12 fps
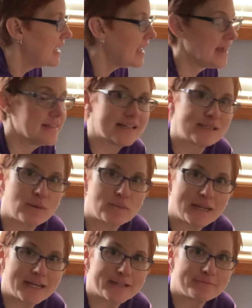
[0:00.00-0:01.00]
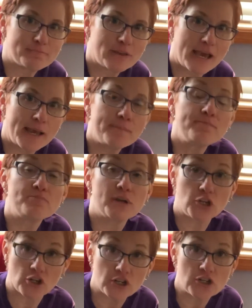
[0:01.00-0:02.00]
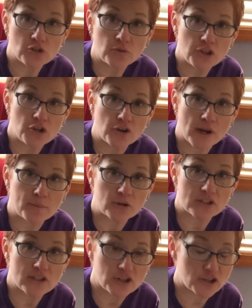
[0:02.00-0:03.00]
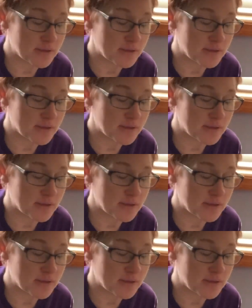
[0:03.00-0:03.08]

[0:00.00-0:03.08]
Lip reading: and that's my median, okay? But you're going to do it with your numbers that are in the